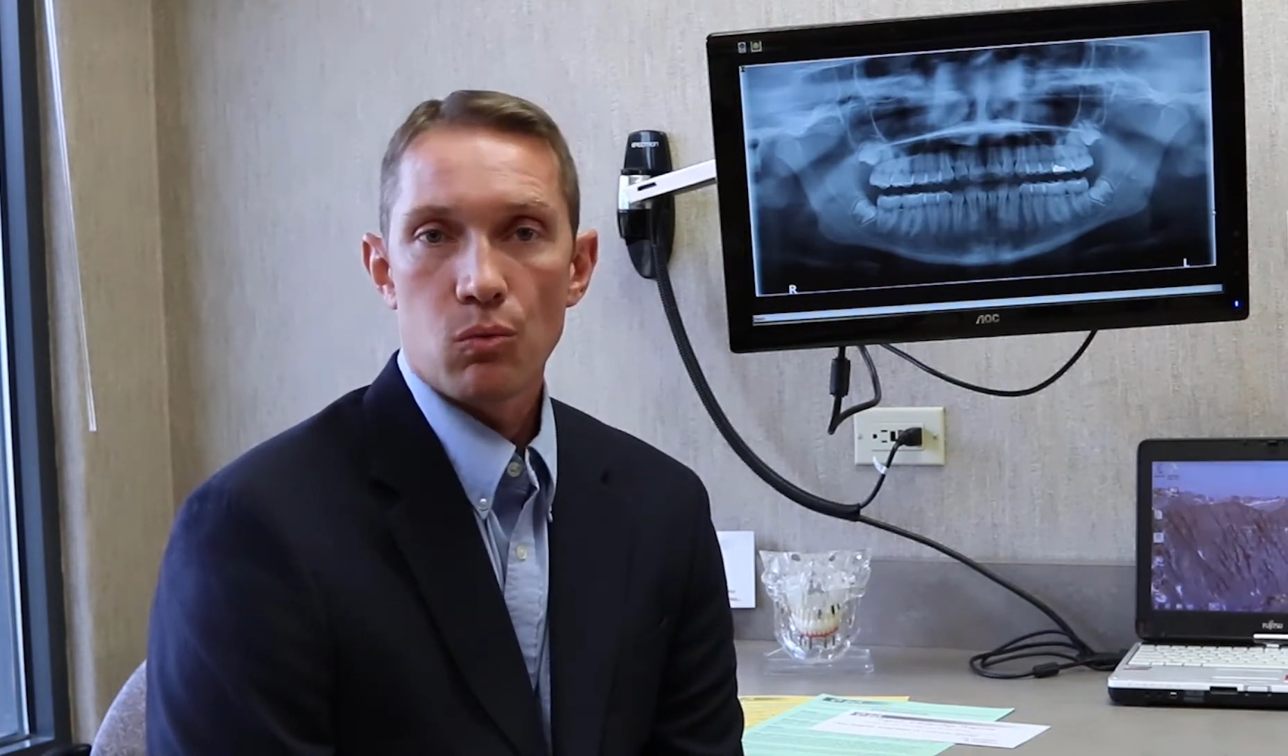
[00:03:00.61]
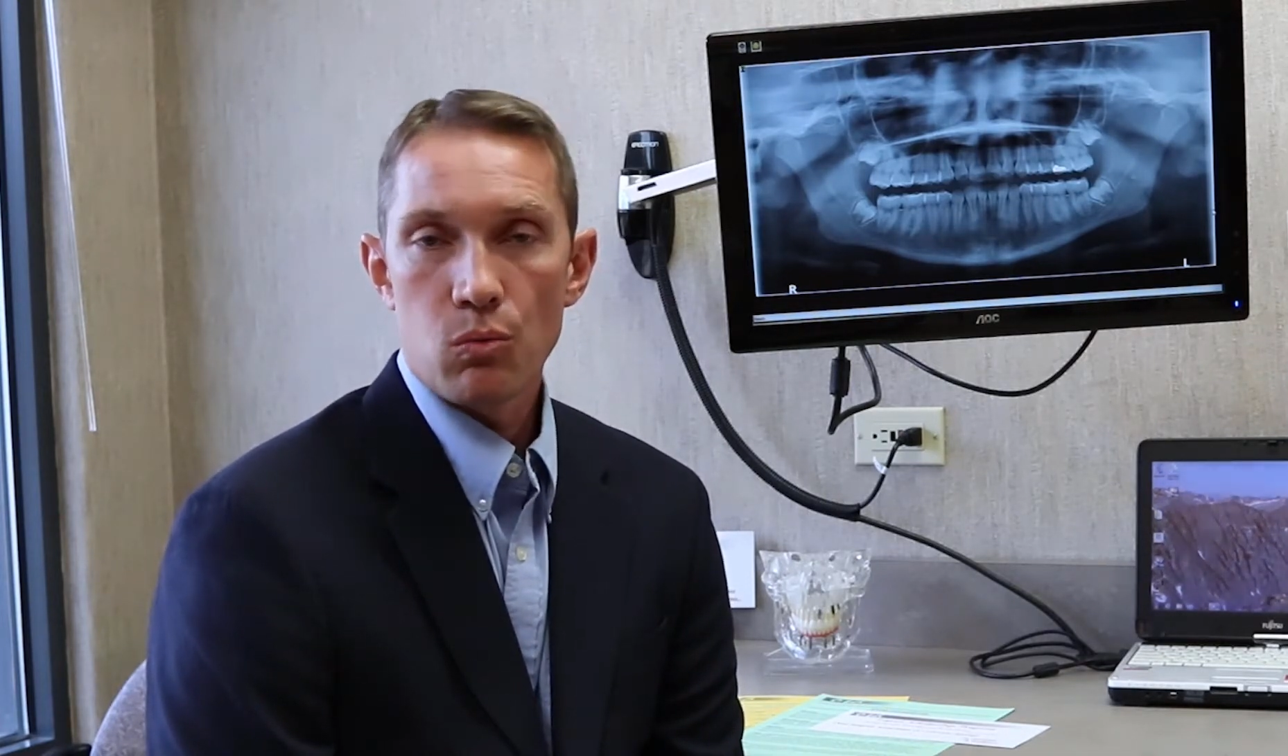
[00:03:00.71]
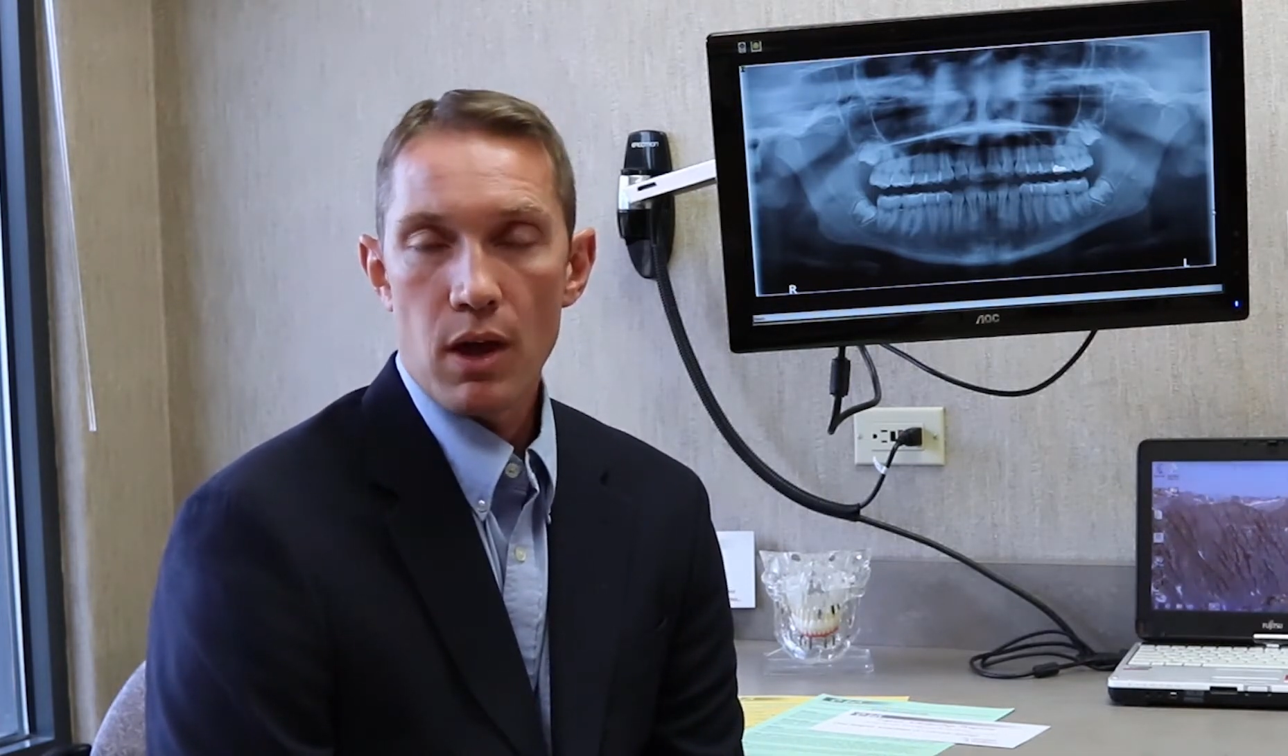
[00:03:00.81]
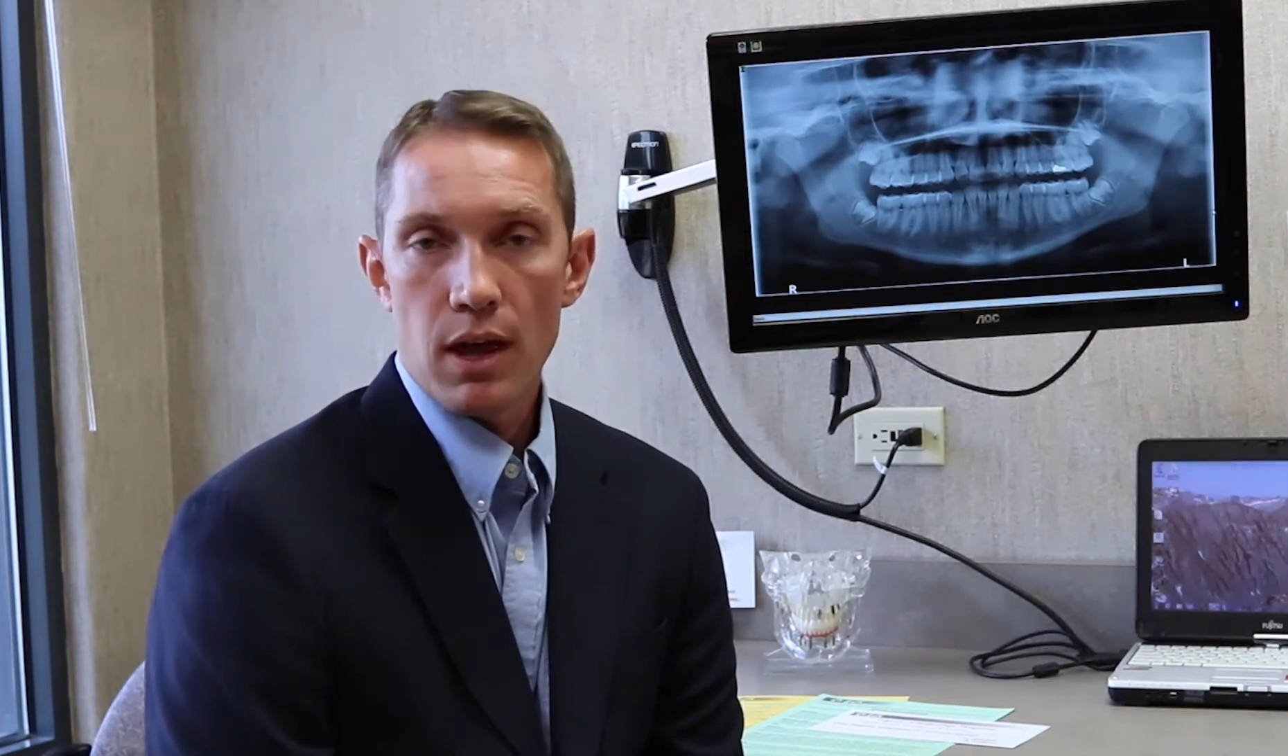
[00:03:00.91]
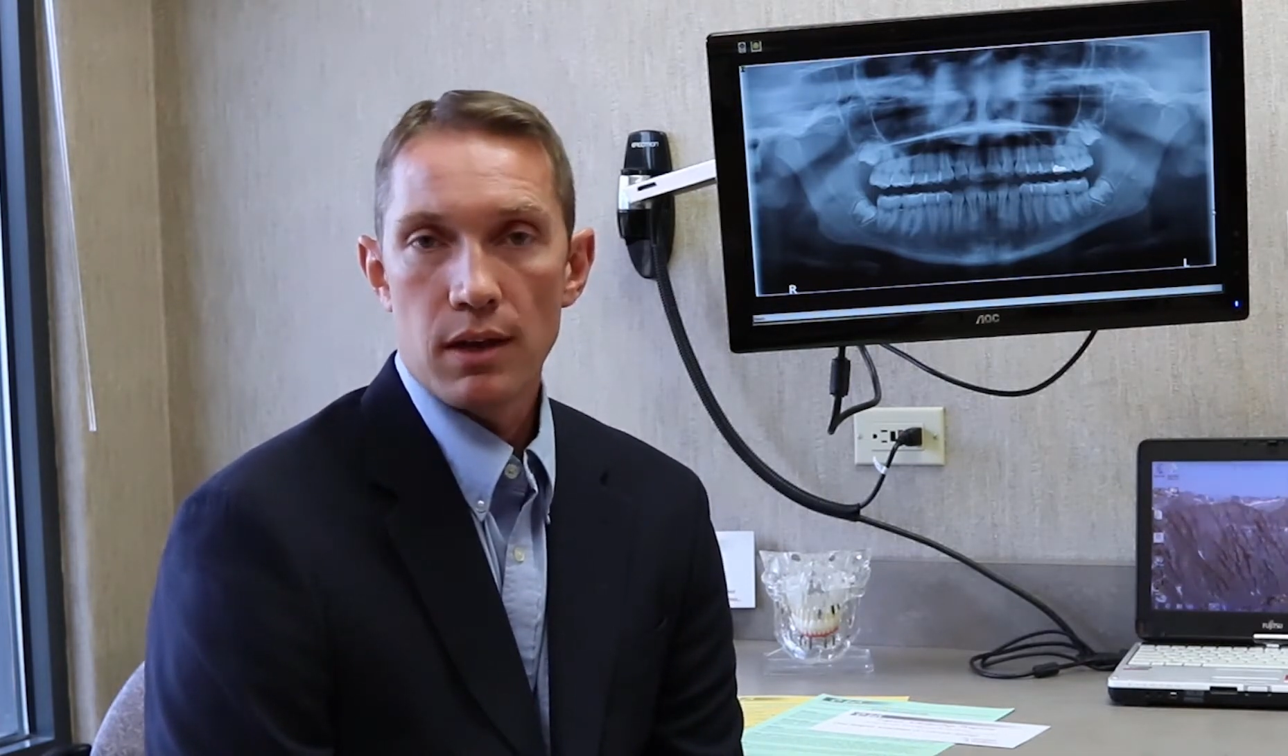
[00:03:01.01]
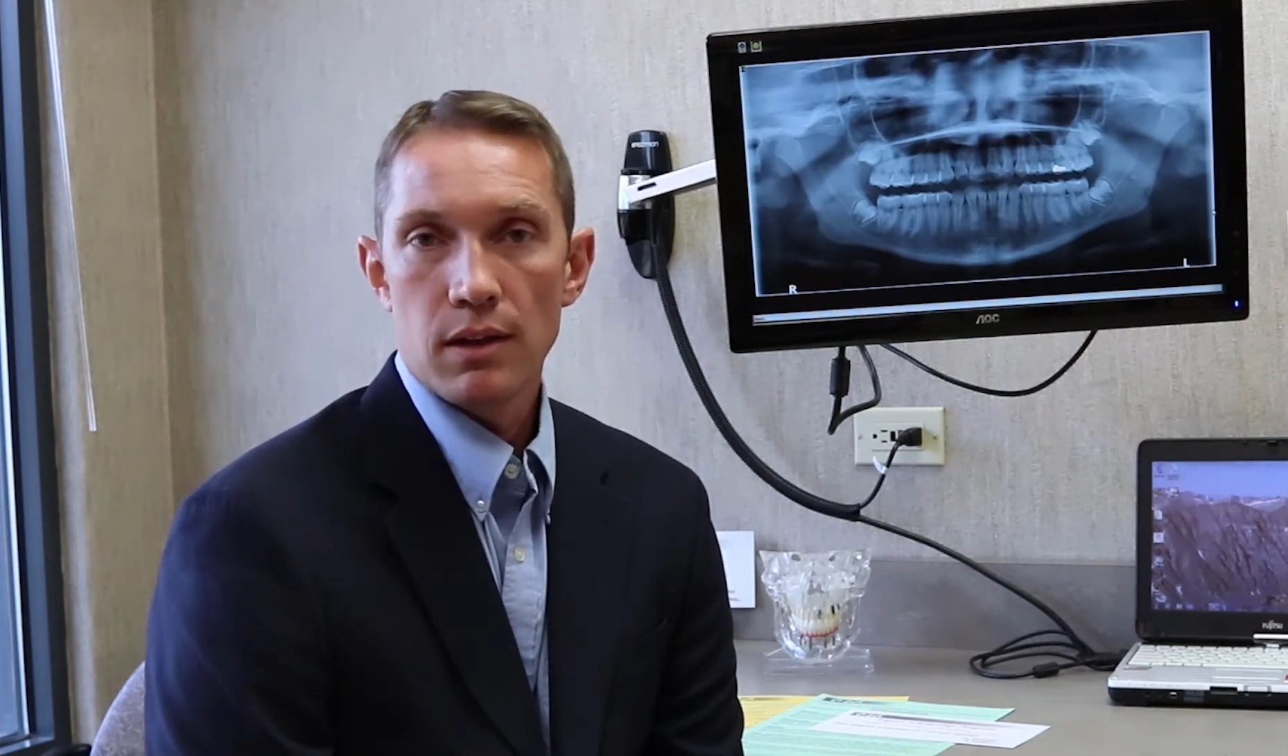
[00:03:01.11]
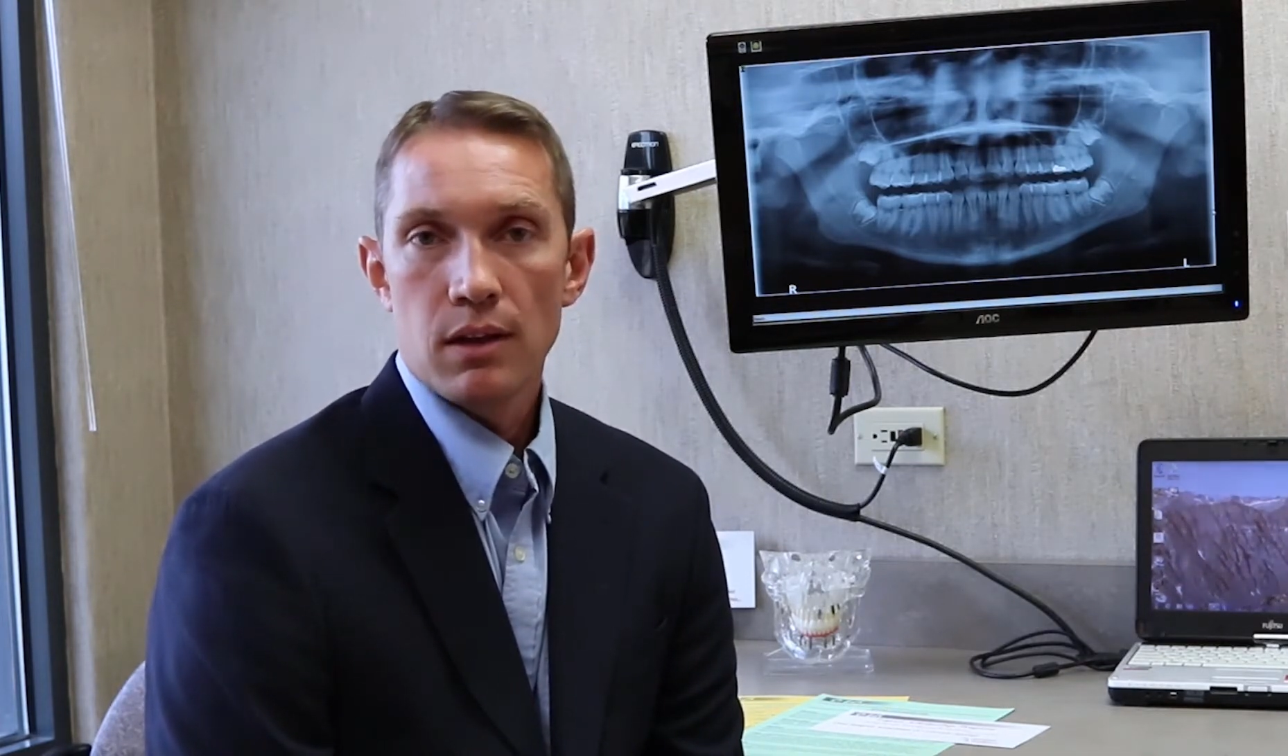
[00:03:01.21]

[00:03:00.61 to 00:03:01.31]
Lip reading: red.